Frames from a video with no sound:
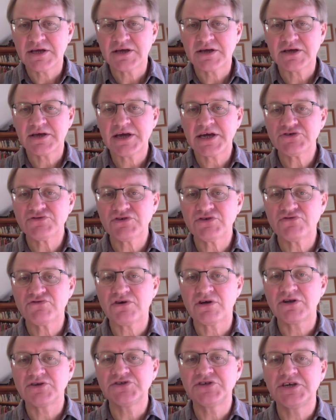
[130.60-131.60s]

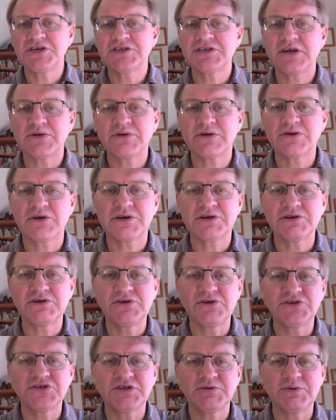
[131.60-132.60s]
gastroenterology is nothing like it
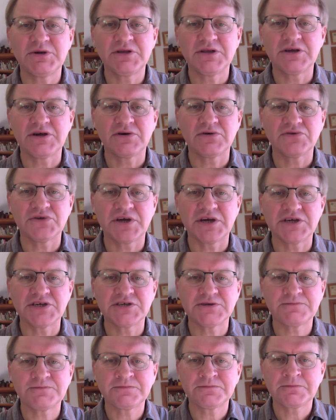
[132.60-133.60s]
used to be in the old days.
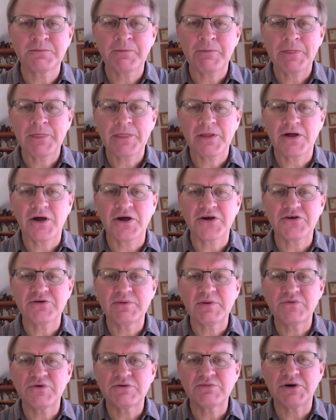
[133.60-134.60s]
I can
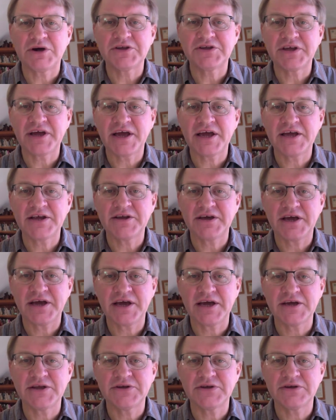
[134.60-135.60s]
remember when my dad
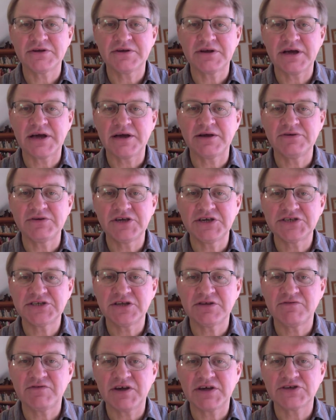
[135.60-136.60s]
had uh, yeast
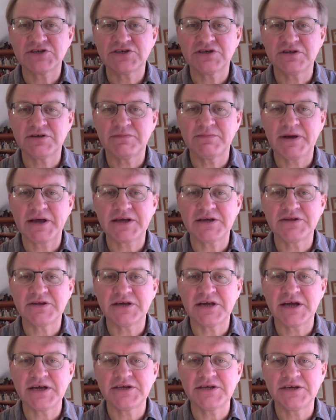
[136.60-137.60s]
infection back in the
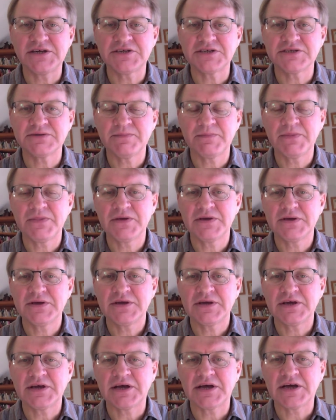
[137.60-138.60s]
eighties.
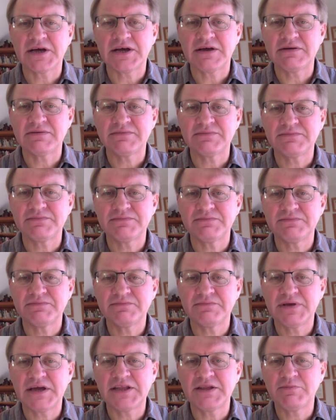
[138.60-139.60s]
Um,
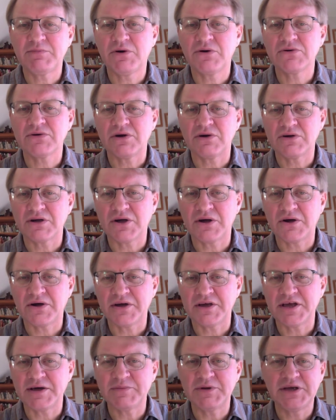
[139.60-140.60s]
and the poor old guy,
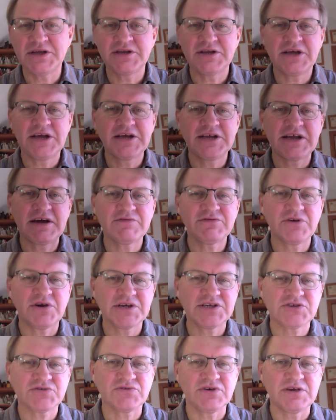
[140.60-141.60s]
I mean, he loved
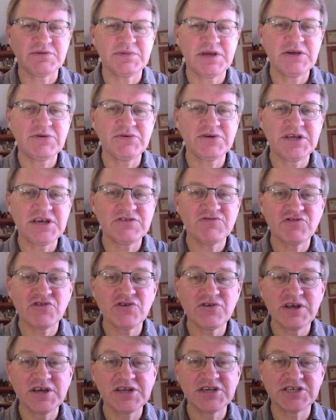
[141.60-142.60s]
ice cream. He would eat two
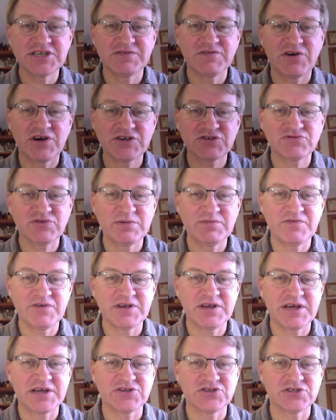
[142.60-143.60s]
litres of ice cream for
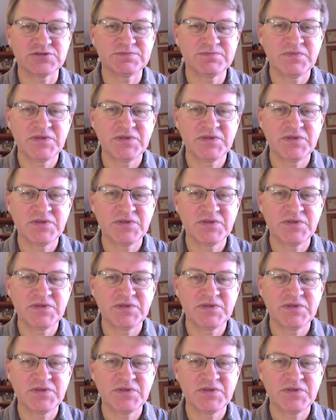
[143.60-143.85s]
lunch.